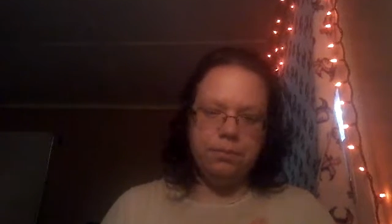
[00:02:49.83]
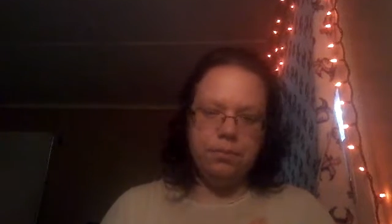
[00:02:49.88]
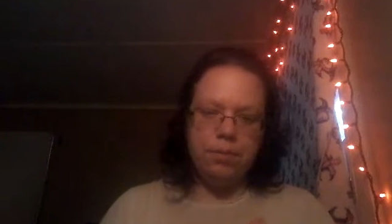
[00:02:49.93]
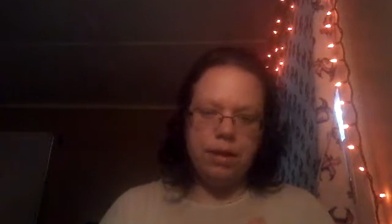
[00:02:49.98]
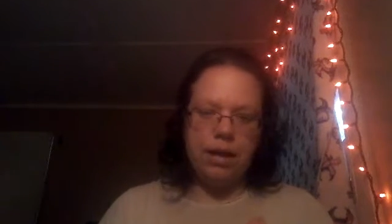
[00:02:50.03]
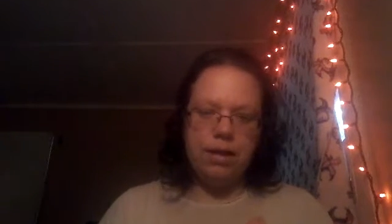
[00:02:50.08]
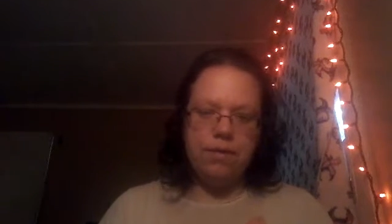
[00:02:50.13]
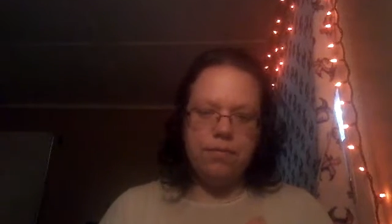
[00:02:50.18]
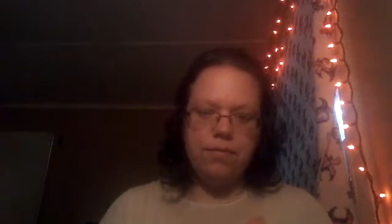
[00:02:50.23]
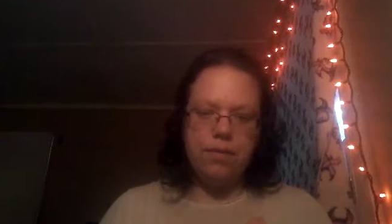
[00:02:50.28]

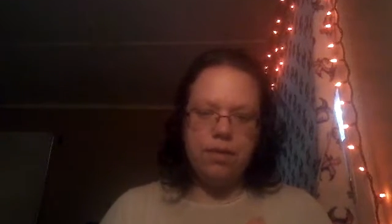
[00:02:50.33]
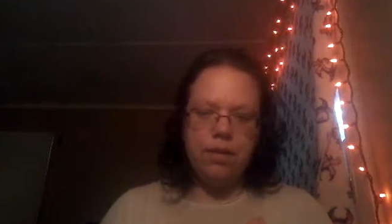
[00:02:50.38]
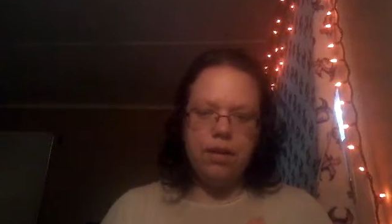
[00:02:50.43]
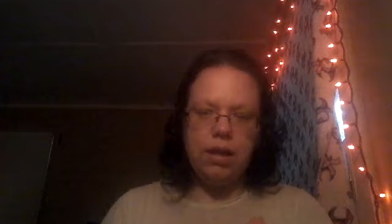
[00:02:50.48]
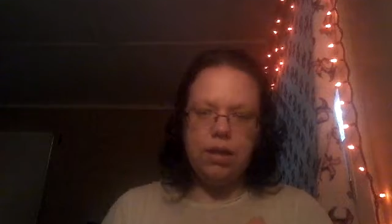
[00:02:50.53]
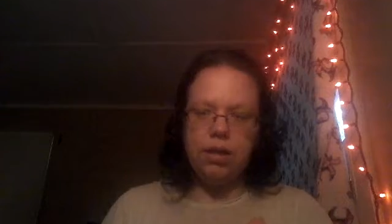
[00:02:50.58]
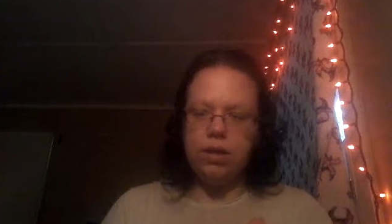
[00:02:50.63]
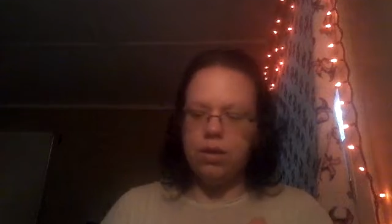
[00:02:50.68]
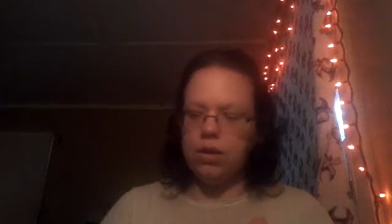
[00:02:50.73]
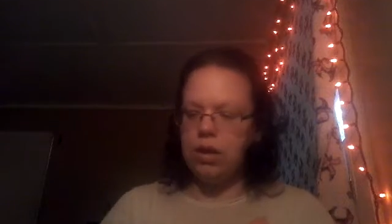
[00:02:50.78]
But I feel
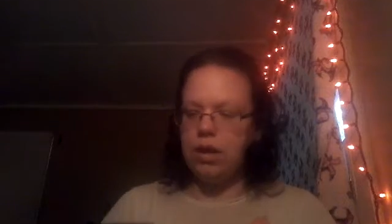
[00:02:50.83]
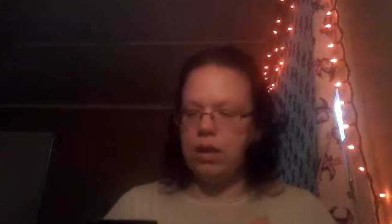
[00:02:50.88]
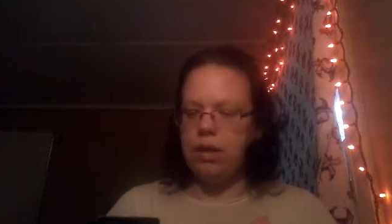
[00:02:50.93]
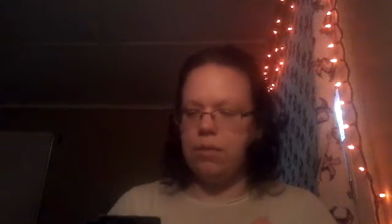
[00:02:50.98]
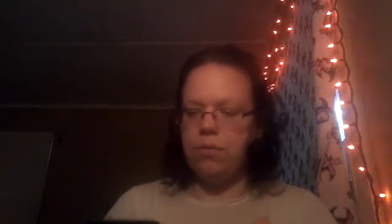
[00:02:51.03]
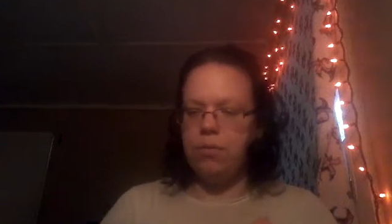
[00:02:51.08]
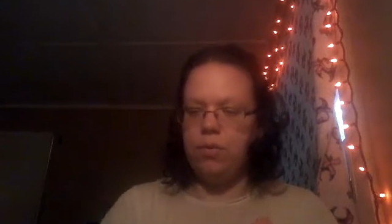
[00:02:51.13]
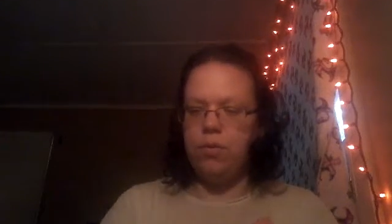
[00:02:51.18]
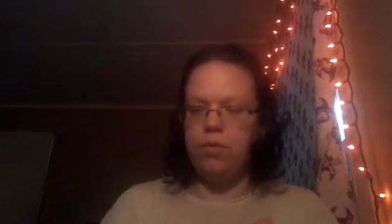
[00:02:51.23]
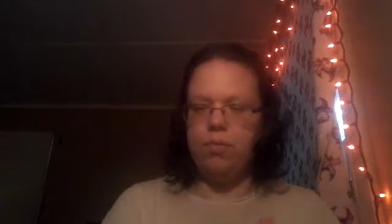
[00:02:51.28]
like you're
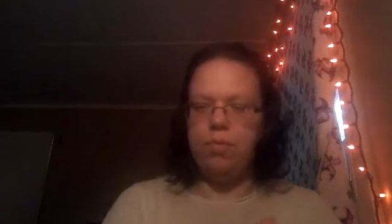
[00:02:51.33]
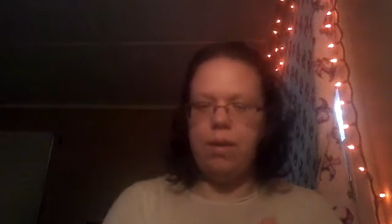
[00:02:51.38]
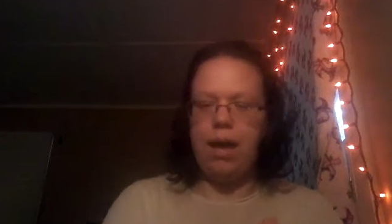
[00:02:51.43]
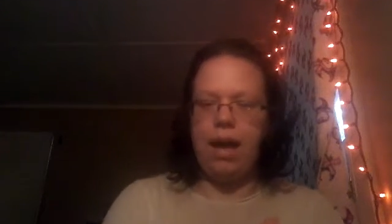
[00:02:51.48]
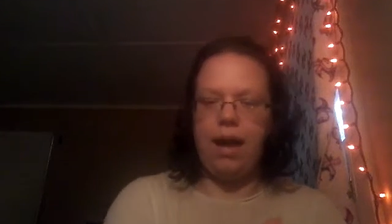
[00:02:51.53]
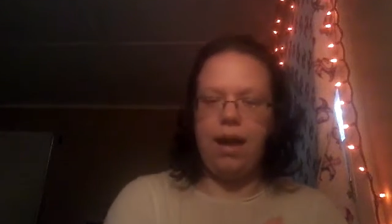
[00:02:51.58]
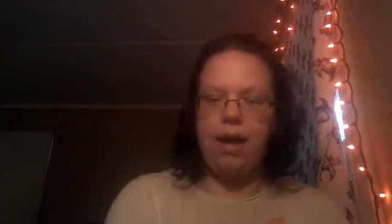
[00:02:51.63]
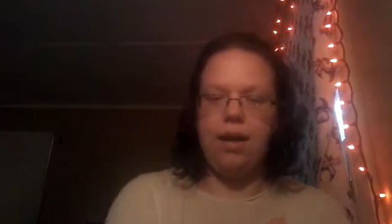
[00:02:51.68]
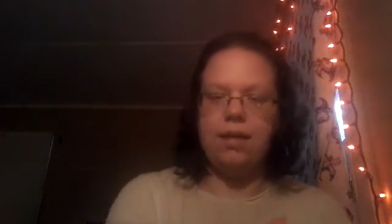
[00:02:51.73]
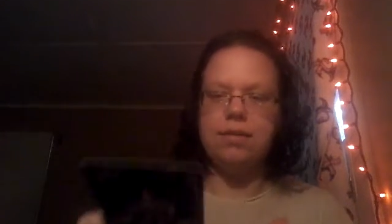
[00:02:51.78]
gonna move
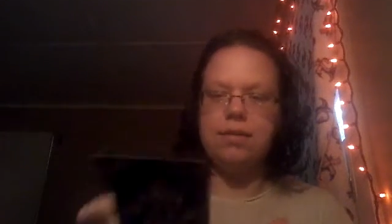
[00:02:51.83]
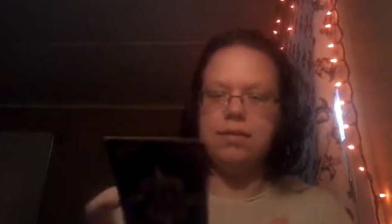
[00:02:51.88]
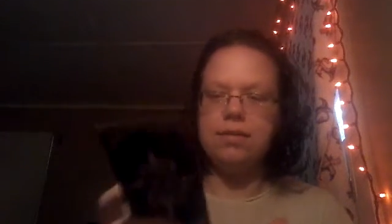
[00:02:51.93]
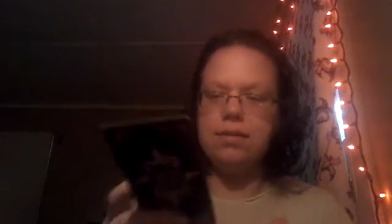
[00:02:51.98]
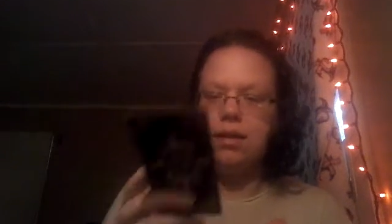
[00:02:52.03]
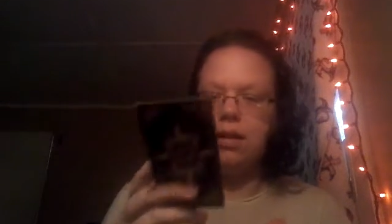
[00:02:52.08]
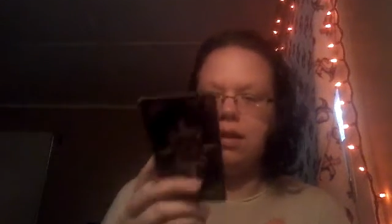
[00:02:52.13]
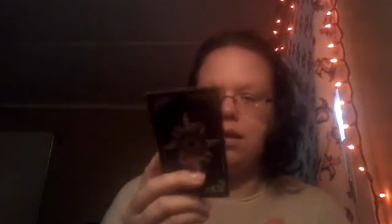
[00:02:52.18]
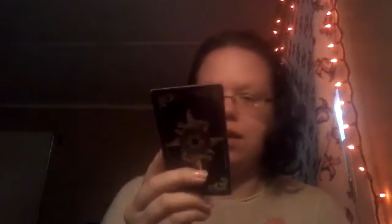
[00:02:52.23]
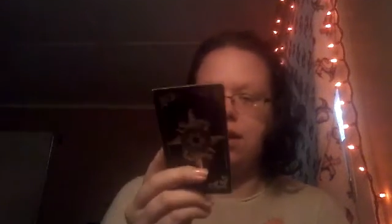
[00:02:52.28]

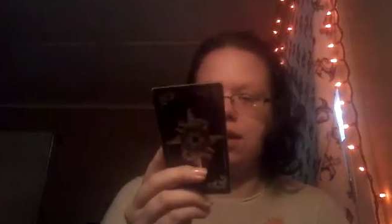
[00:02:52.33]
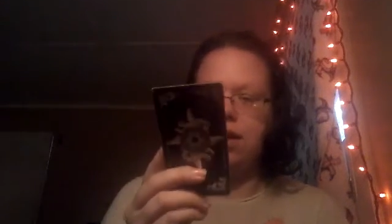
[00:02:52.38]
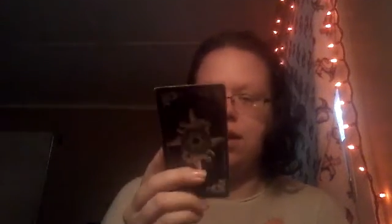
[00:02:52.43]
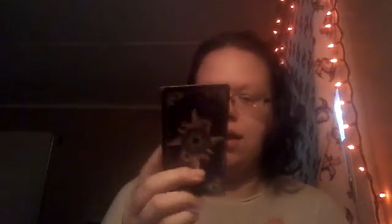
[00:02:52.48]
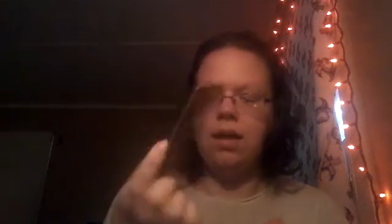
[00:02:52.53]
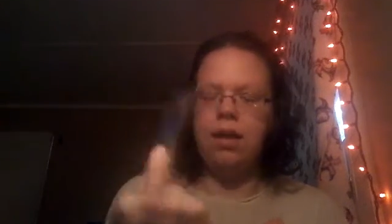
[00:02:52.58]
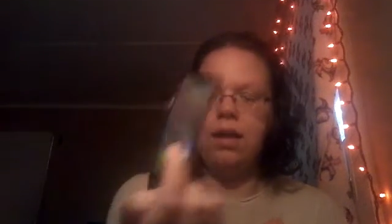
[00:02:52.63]
past, and